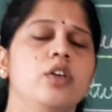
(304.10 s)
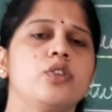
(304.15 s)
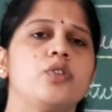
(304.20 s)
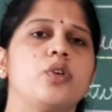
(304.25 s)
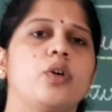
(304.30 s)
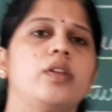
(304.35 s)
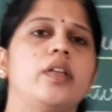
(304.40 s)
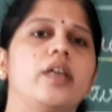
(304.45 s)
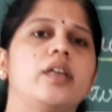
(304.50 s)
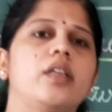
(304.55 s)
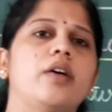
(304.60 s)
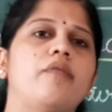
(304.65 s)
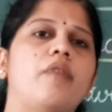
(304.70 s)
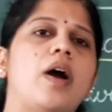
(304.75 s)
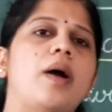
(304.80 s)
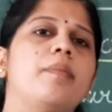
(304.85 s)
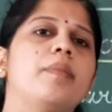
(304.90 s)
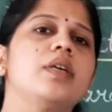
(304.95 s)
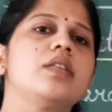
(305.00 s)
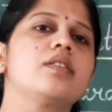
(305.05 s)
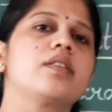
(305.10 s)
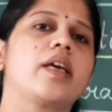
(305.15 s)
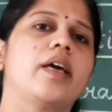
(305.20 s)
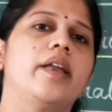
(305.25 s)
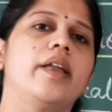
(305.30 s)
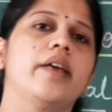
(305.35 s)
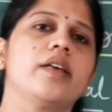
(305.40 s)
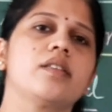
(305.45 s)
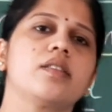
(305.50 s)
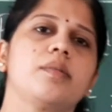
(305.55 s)
so that the farmers can
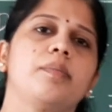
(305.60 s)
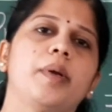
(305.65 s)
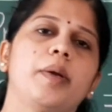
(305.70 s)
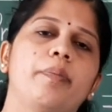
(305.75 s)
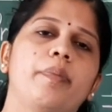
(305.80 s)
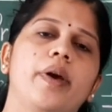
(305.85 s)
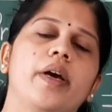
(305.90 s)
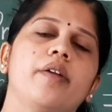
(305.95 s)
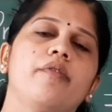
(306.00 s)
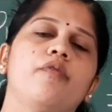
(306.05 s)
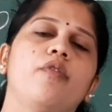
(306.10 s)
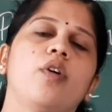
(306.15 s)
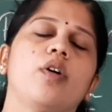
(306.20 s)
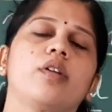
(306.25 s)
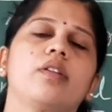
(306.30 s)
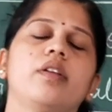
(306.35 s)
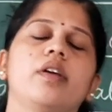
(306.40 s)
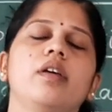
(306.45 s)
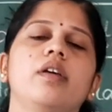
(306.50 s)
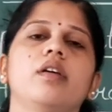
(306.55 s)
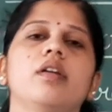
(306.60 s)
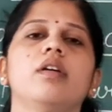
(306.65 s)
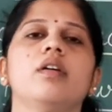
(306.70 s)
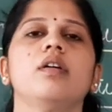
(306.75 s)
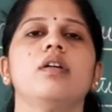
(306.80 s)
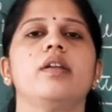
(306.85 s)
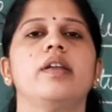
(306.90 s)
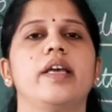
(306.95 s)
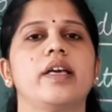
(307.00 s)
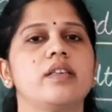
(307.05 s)
next prepare for the
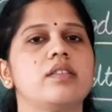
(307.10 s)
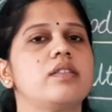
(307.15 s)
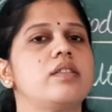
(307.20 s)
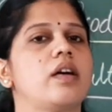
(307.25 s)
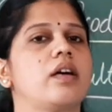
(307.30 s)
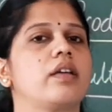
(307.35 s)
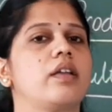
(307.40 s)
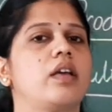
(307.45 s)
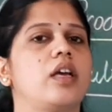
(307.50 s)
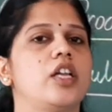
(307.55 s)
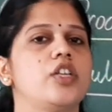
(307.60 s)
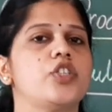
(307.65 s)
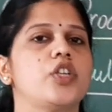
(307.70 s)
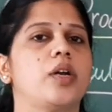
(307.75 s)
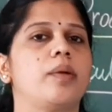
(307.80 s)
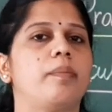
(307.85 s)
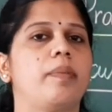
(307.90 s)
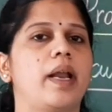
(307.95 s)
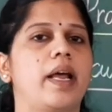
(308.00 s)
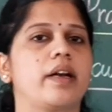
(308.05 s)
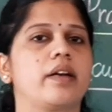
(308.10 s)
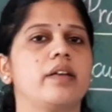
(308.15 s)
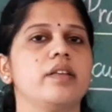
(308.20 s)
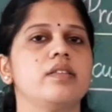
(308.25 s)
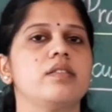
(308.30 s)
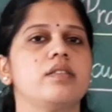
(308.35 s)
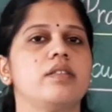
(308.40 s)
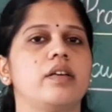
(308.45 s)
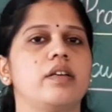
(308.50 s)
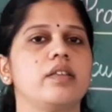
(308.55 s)
Next agricultural
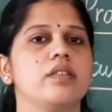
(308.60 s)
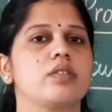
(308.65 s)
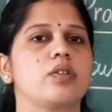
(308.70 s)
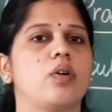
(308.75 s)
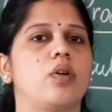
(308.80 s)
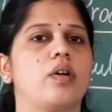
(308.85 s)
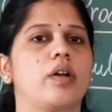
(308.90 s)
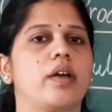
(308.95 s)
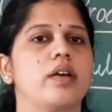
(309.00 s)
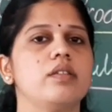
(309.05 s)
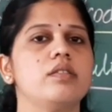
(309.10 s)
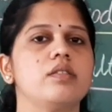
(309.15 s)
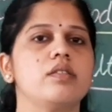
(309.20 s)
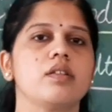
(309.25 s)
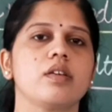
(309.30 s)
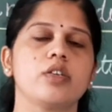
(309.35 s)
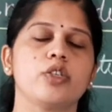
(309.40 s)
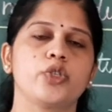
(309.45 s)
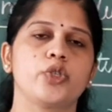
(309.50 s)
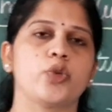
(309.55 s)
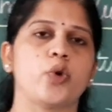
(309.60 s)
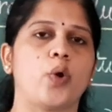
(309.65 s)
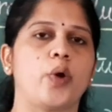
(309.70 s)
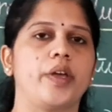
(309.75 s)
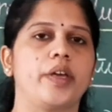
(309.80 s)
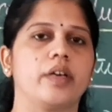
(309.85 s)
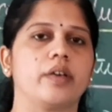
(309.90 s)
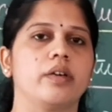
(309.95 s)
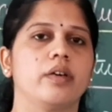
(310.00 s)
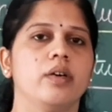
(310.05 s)
practice, that is called as
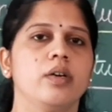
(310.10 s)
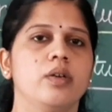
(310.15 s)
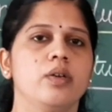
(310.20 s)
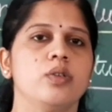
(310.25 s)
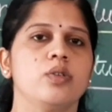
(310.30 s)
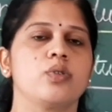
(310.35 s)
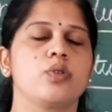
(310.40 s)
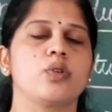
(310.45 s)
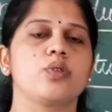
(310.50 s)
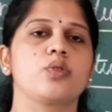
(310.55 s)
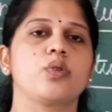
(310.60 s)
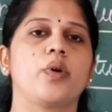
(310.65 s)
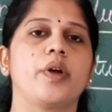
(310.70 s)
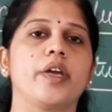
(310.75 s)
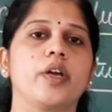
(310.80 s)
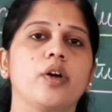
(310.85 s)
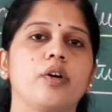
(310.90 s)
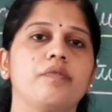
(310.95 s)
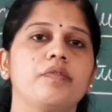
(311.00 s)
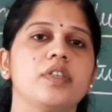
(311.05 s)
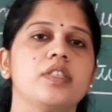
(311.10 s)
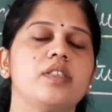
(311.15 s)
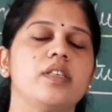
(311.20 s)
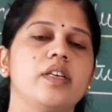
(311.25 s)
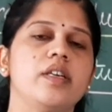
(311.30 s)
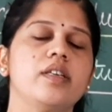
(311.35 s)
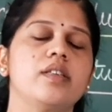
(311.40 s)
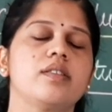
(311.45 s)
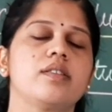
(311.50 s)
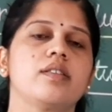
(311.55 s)
sowing. So, sowing of the
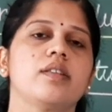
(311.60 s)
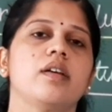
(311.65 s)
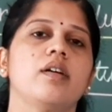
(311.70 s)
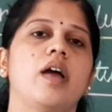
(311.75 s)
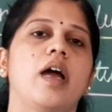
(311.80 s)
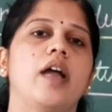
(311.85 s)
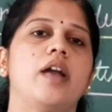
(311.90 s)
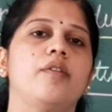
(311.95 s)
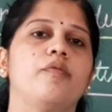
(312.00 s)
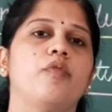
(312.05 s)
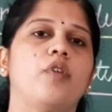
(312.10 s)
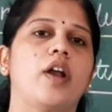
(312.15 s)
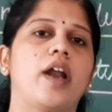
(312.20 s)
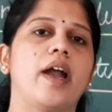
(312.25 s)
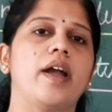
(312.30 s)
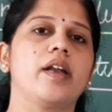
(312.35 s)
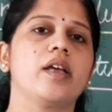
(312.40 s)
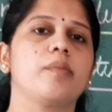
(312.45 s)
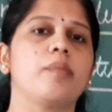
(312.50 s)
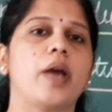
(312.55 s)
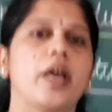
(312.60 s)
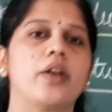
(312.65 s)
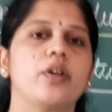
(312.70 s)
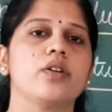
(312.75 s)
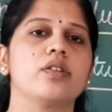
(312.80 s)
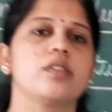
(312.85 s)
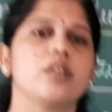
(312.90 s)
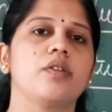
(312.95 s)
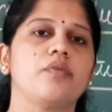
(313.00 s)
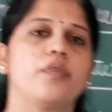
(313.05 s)
seeds, and for adding
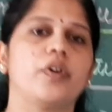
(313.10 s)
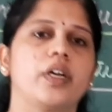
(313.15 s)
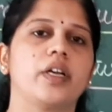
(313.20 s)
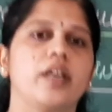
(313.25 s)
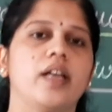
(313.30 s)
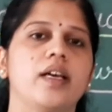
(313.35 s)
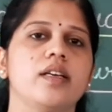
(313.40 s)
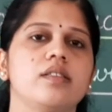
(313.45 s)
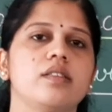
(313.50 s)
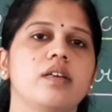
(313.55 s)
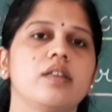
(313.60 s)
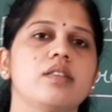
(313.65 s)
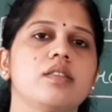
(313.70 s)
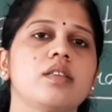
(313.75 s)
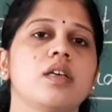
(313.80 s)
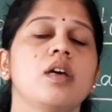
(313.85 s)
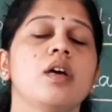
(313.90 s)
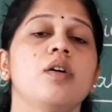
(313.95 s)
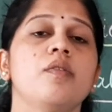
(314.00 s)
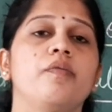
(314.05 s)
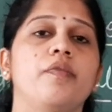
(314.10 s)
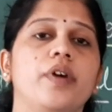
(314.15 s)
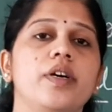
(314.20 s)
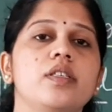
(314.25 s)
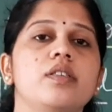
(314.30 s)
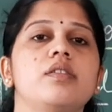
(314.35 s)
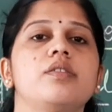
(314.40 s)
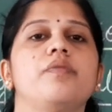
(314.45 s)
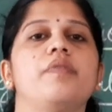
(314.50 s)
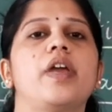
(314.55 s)
manures and fertilizers,
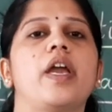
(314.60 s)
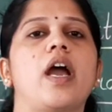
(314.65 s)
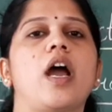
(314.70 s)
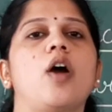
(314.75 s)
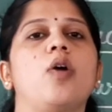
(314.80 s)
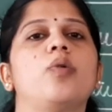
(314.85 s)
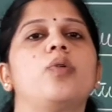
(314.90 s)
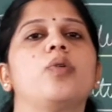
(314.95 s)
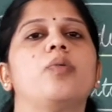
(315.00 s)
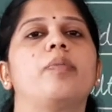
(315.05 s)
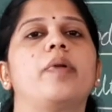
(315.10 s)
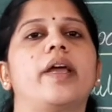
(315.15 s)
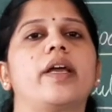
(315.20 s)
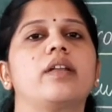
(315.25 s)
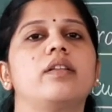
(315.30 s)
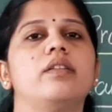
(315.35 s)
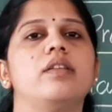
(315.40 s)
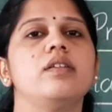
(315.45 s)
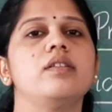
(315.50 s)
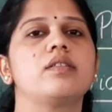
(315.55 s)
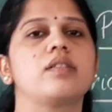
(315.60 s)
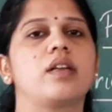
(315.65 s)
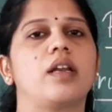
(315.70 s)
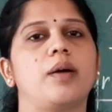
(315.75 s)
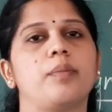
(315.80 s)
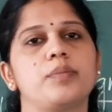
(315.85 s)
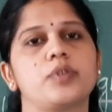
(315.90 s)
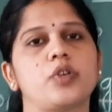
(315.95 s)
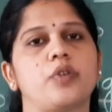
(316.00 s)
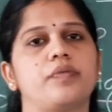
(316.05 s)
first we have to break these
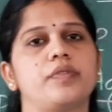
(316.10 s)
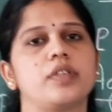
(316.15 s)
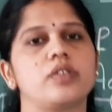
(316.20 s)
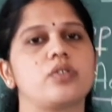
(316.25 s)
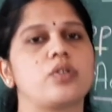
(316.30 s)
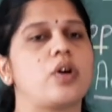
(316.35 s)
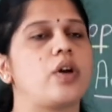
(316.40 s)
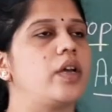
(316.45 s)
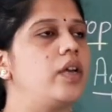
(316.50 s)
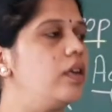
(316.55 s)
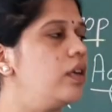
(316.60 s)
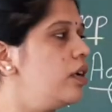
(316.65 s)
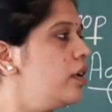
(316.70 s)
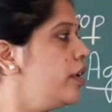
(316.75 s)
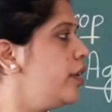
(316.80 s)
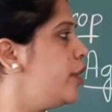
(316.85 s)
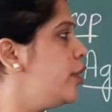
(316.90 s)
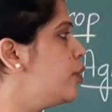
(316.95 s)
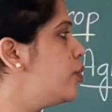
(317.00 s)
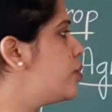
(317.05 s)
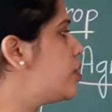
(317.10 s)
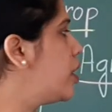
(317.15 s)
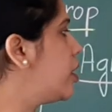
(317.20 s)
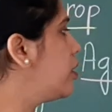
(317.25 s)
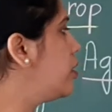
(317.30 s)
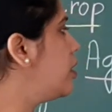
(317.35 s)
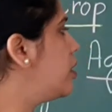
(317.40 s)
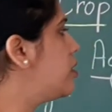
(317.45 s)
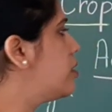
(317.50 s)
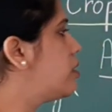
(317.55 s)
clumps of the soil
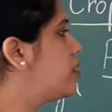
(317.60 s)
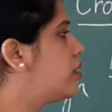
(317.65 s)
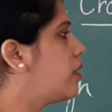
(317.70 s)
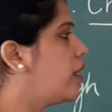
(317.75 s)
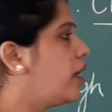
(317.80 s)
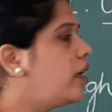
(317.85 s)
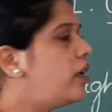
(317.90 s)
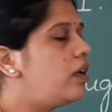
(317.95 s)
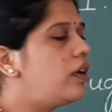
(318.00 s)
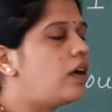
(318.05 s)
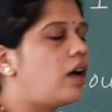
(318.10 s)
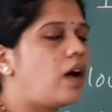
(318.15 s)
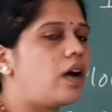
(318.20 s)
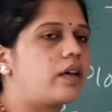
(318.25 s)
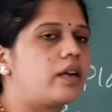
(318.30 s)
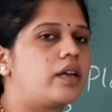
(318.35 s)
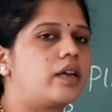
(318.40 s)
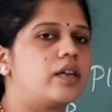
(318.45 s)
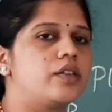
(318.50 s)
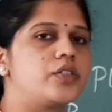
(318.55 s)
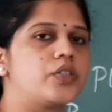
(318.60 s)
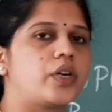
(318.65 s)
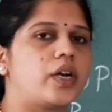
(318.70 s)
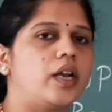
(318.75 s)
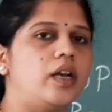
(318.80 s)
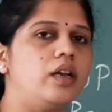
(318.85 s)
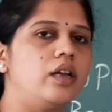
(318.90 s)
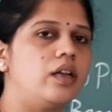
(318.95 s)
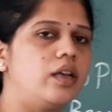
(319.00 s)
using these 3 agricultural